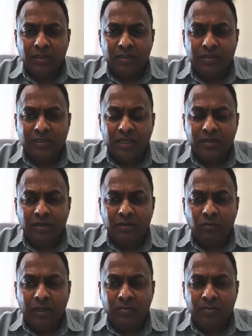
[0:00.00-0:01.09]
the general
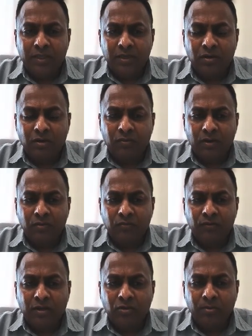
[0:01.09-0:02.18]
well-being of our
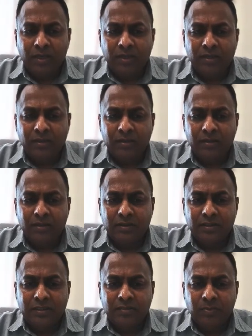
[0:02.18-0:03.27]
fellow men.
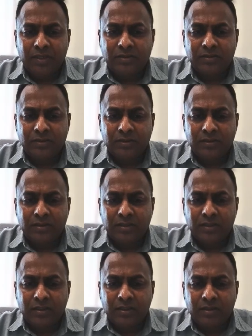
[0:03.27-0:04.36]
This place,
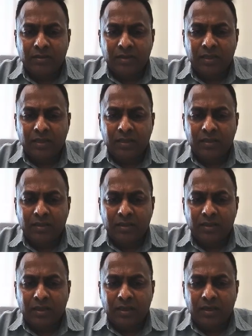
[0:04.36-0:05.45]
okay,
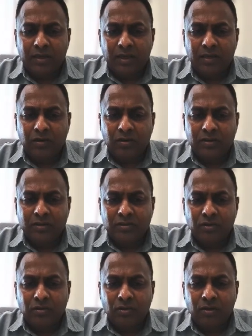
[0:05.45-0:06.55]
and honors
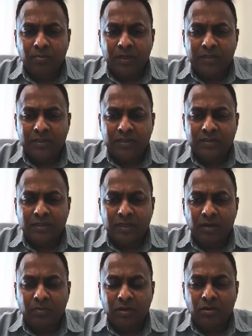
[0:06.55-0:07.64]
on all parties the
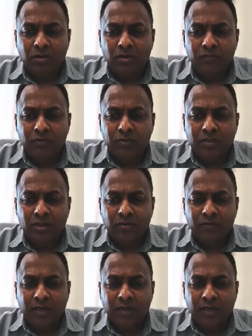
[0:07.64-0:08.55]
common law of duty of